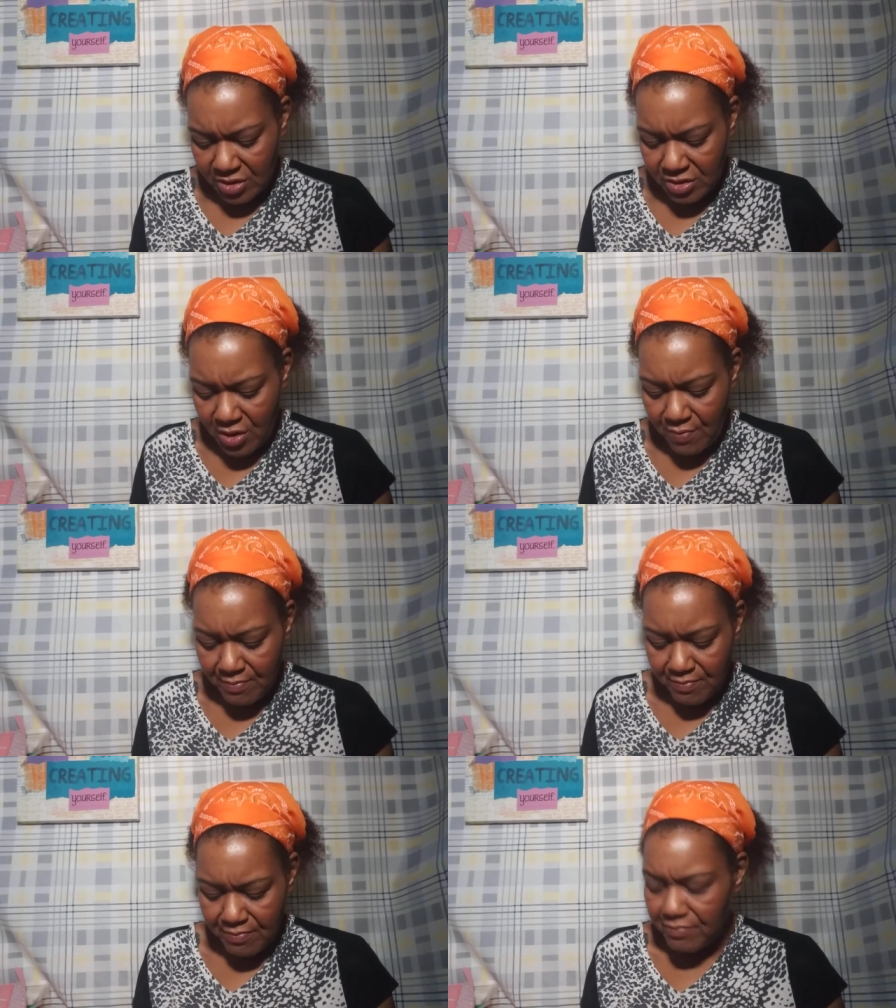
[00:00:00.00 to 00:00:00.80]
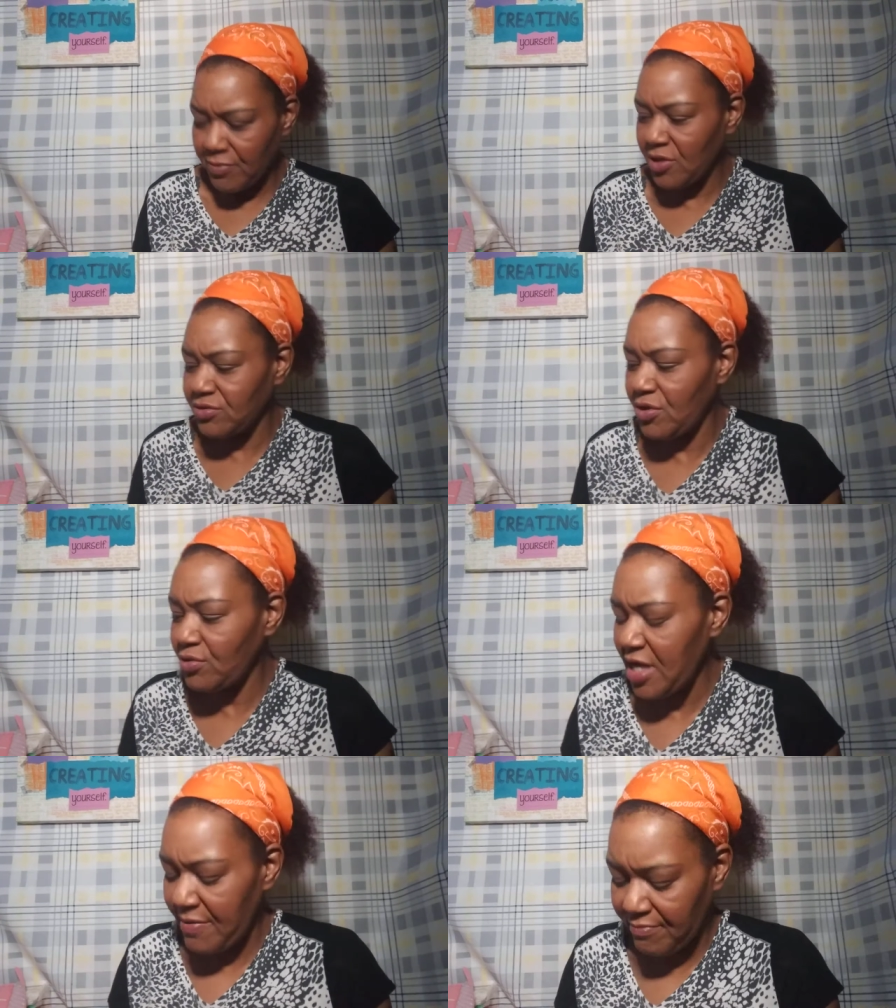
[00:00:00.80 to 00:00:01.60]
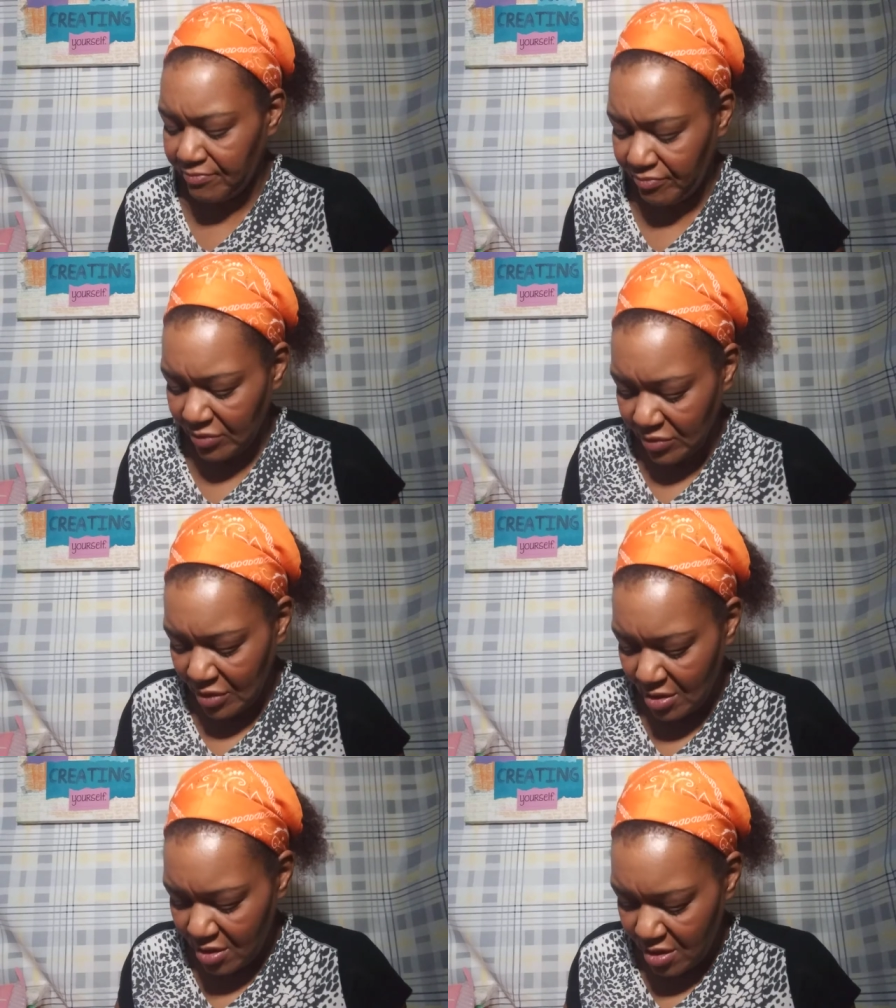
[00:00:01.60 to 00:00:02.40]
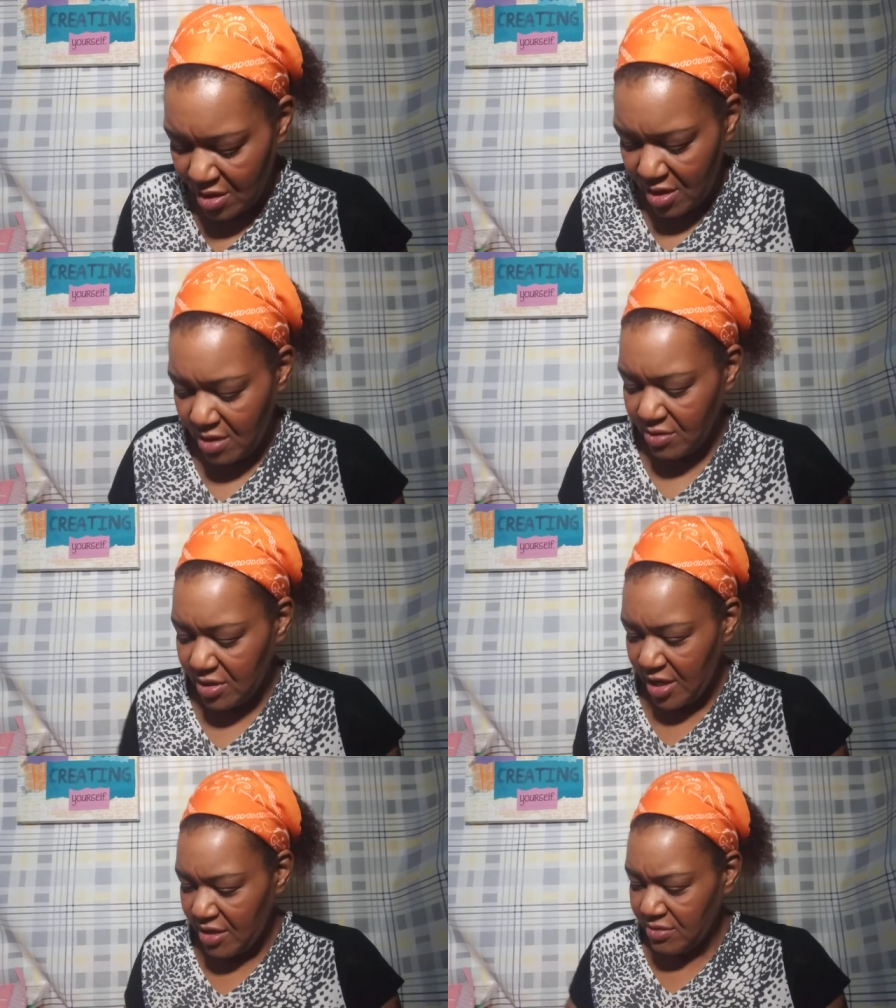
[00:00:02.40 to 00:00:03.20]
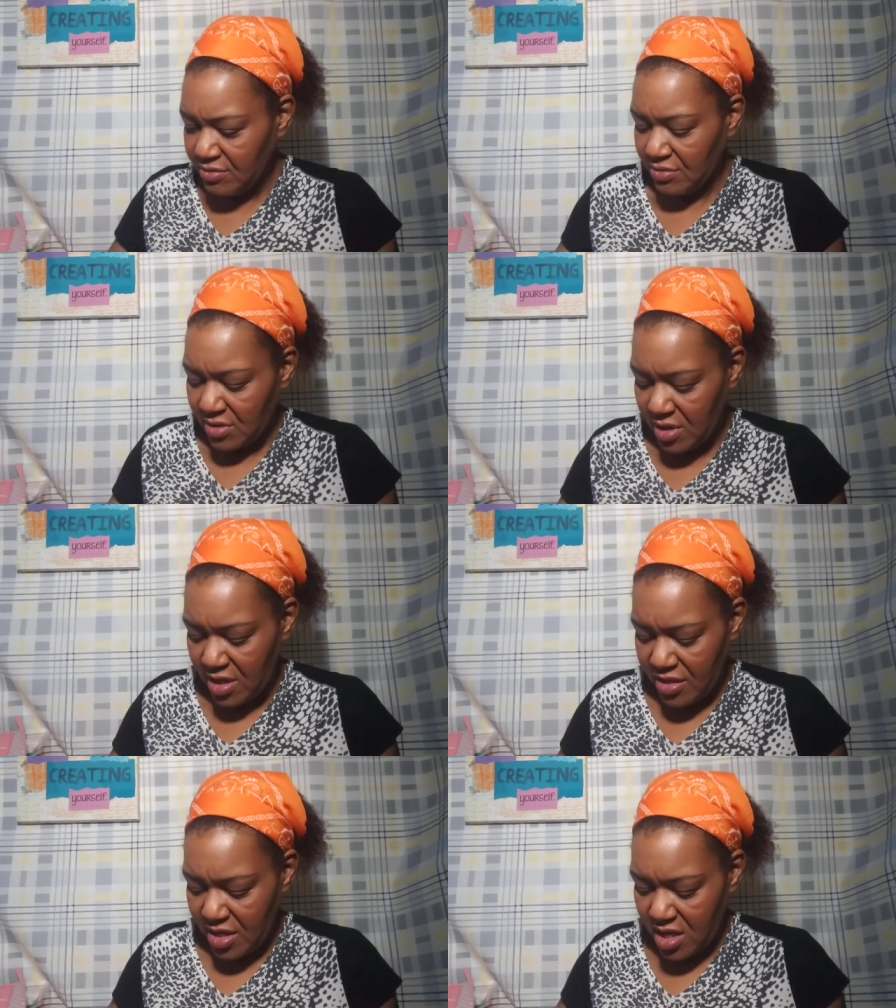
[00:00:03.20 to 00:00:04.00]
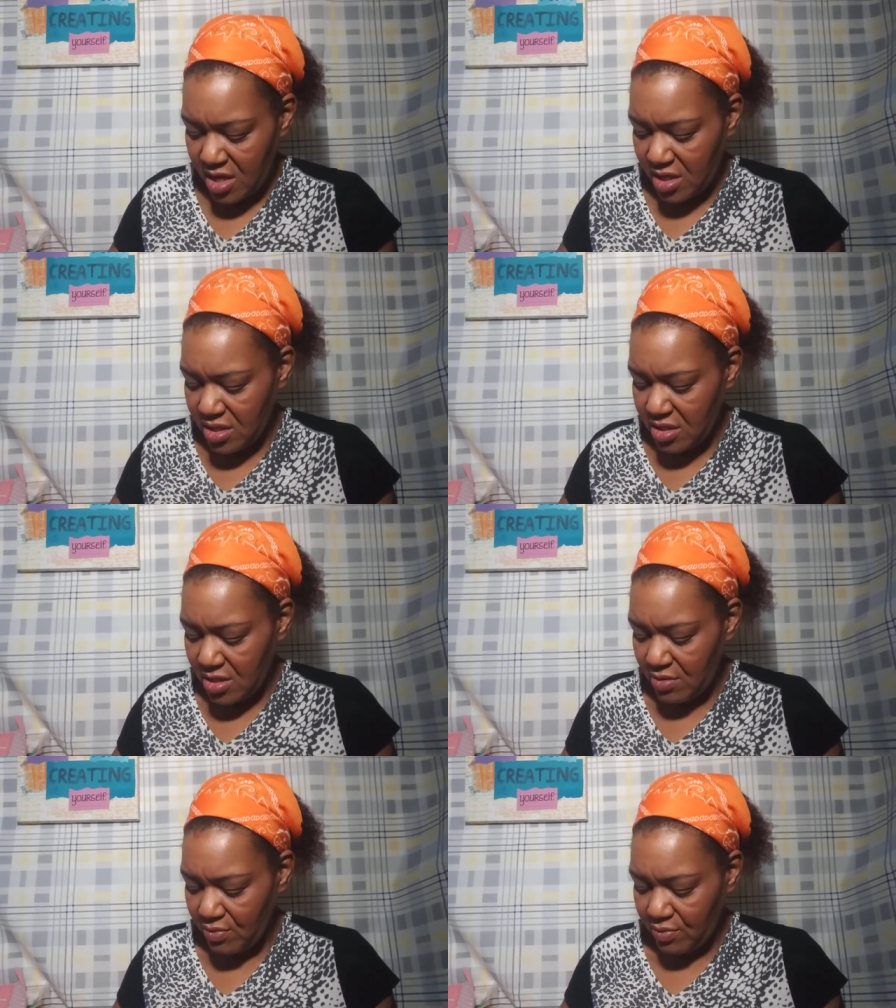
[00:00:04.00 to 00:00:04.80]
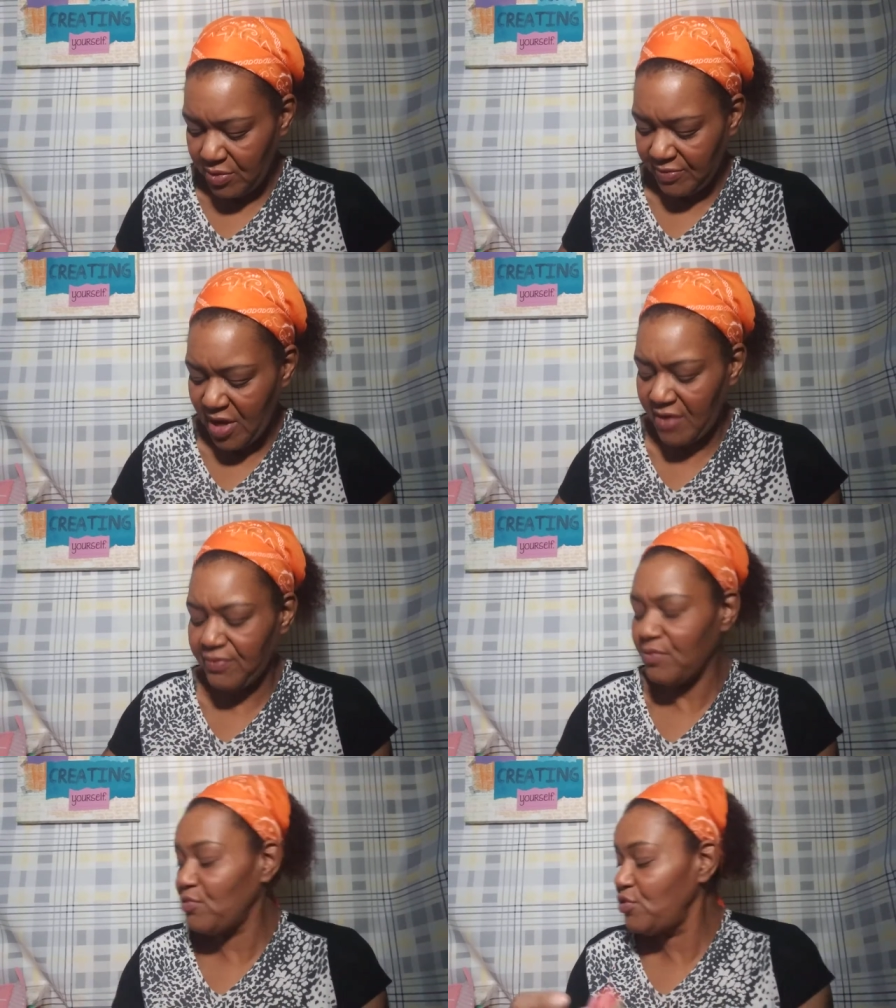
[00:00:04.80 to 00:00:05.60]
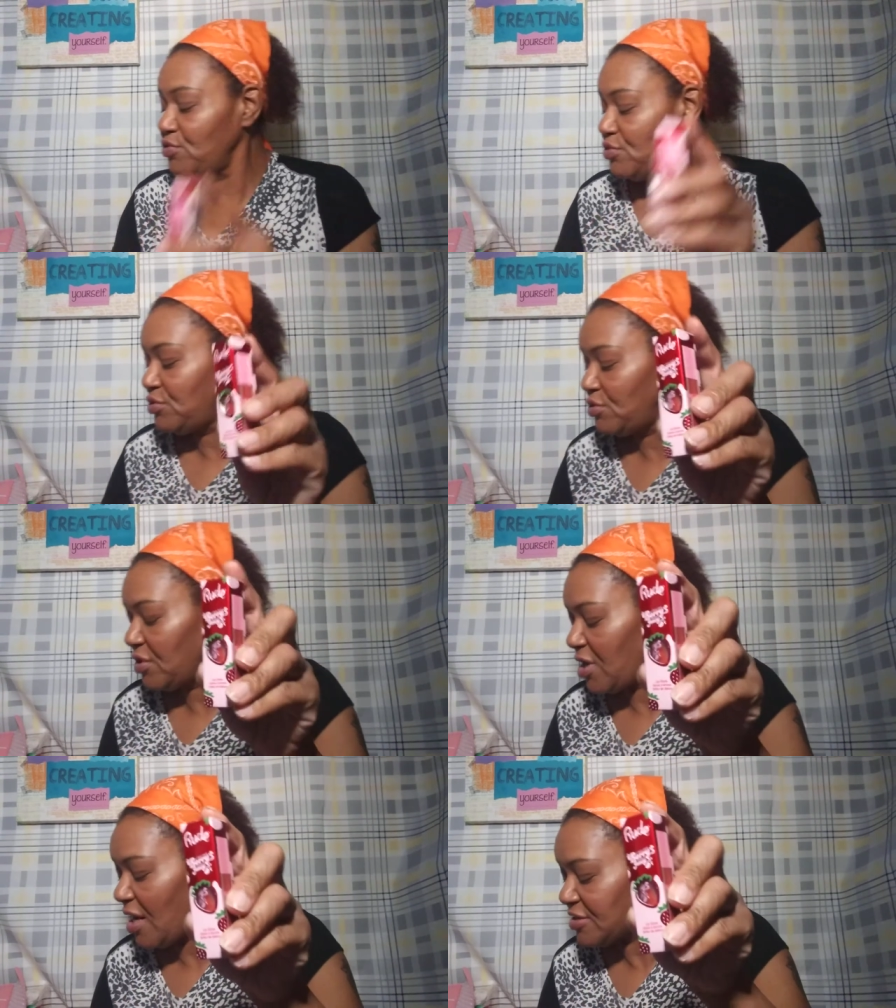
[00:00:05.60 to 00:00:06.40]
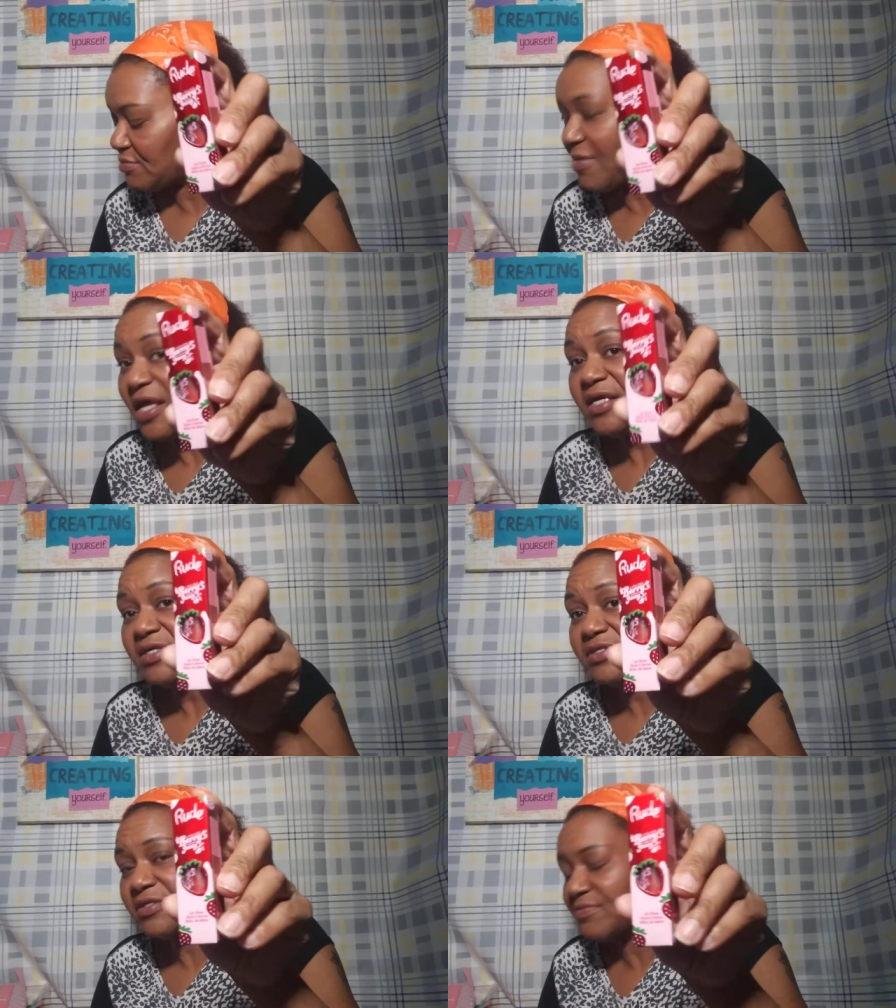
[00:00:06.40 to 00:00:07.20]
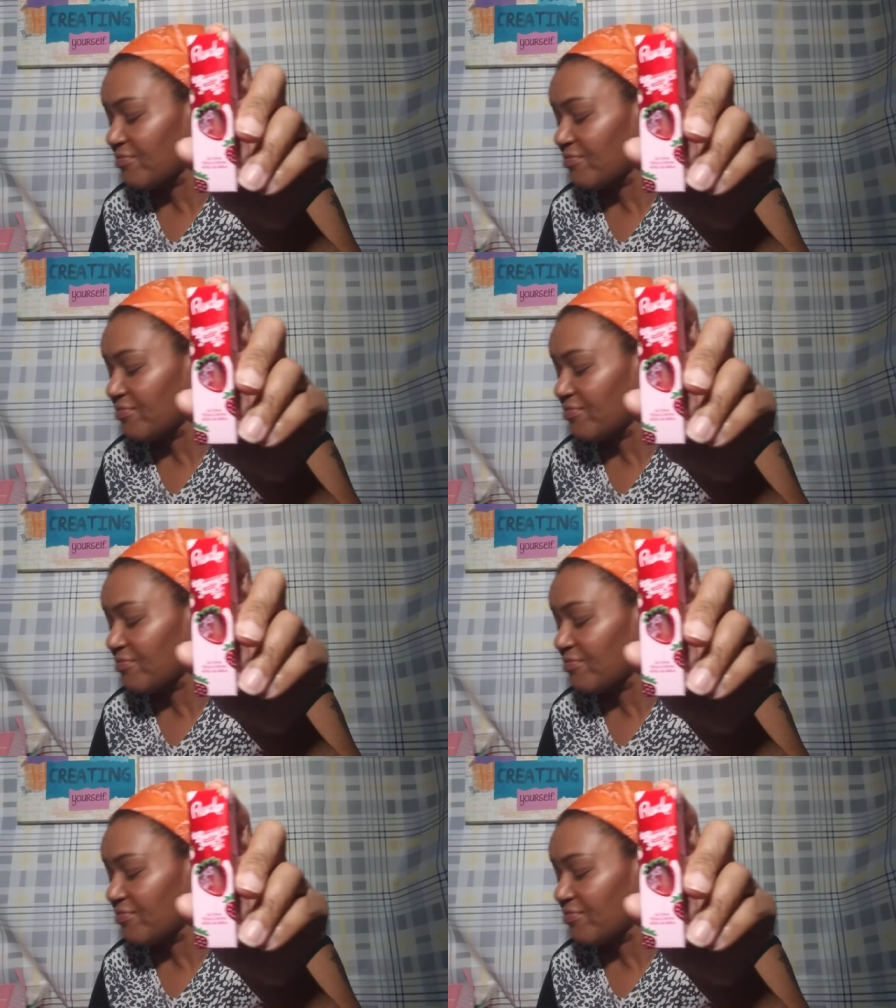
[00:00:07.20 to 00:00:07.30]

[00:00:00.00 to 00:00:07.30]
Nope, there's no name. Okay, and then we've got from Rude Cosmetics.